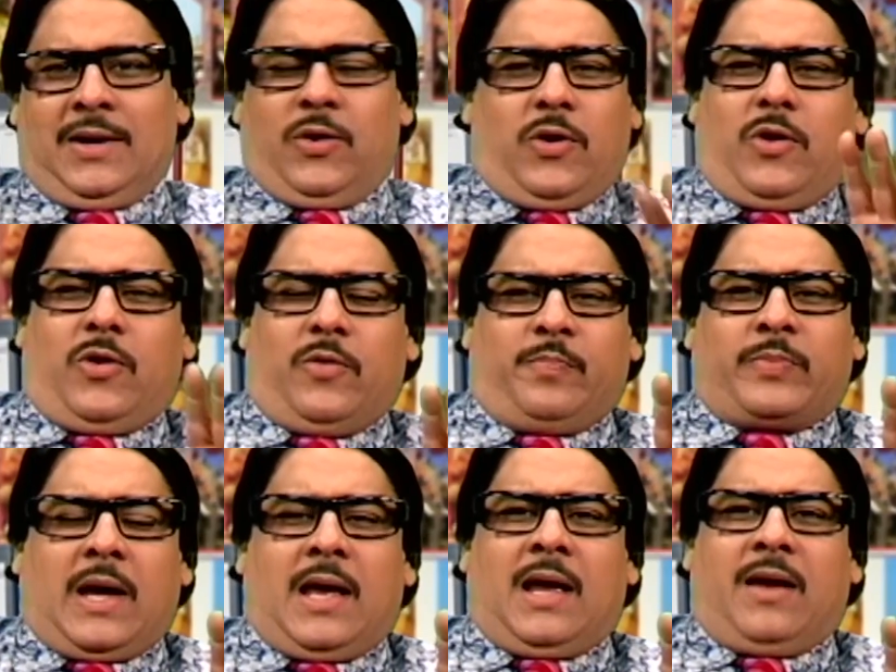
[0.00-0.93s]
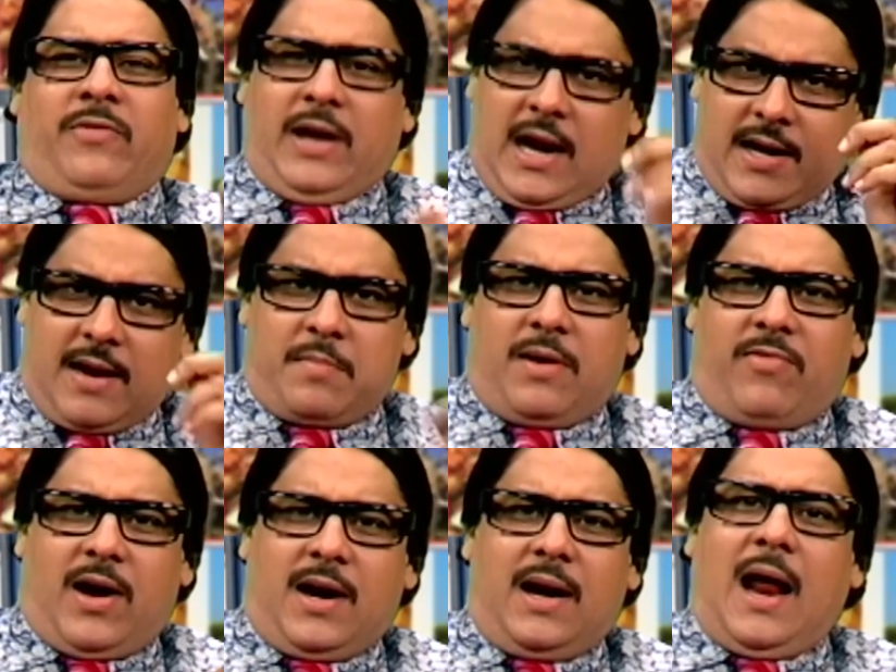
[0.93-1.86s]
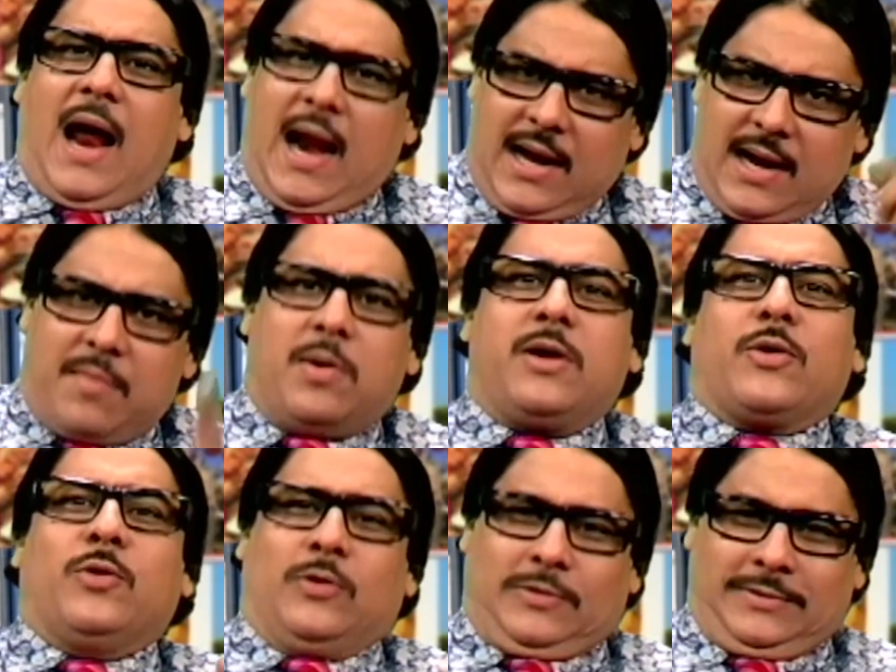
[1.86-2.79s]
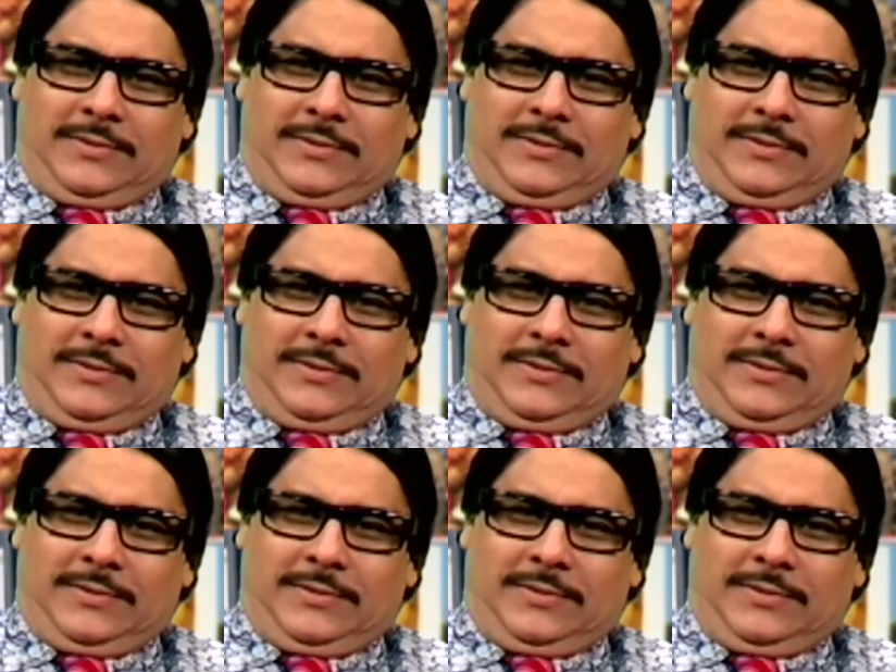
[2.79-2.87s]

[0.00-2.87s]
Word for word: No, no, no. We are number one and number two.